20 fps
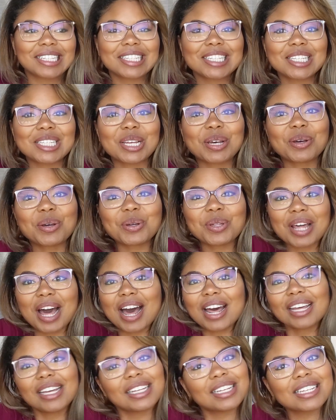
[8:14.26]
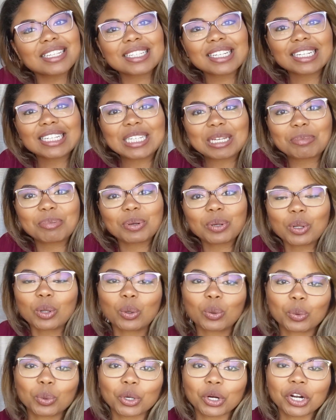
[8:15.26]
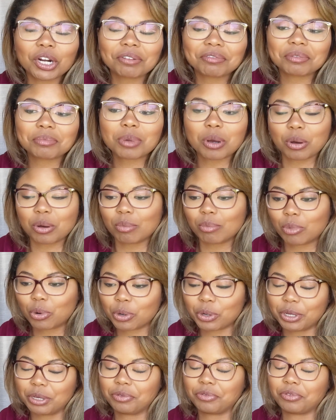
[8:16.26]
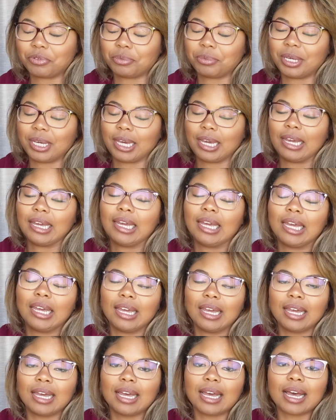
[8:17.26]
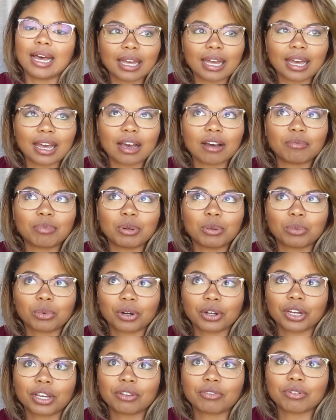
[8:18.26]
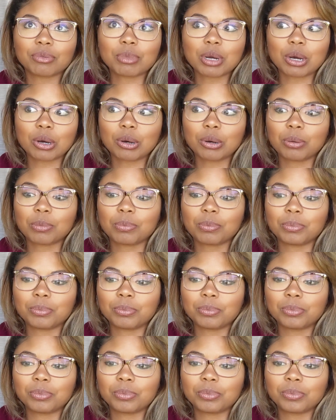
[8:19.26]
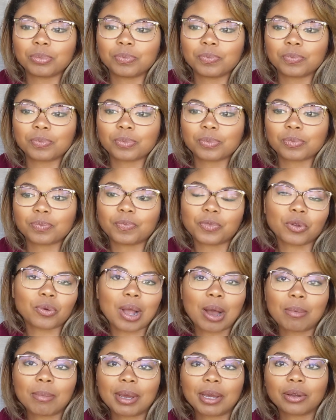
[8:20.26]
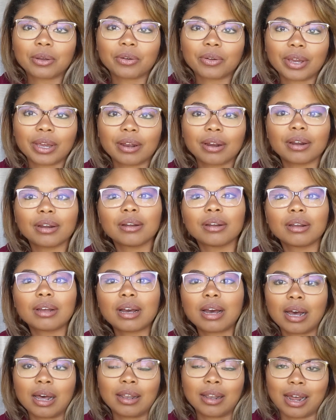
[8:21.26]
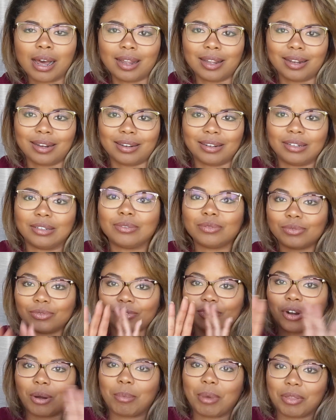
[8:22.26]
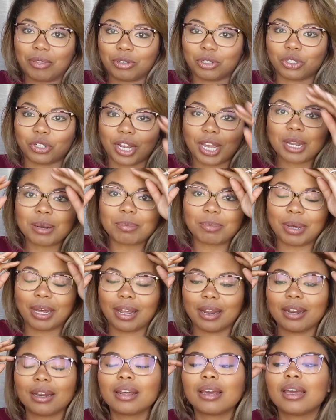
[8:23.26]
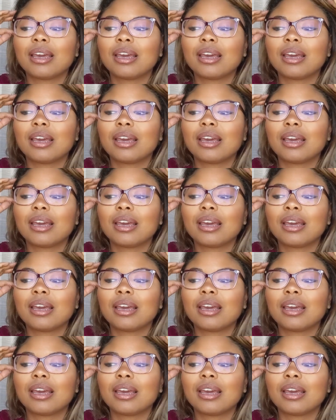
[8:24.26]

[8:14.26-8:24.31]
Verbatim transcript: So that is a typical work from home morning for me. I've been working from home throughout my career, uh, not for a month straight, but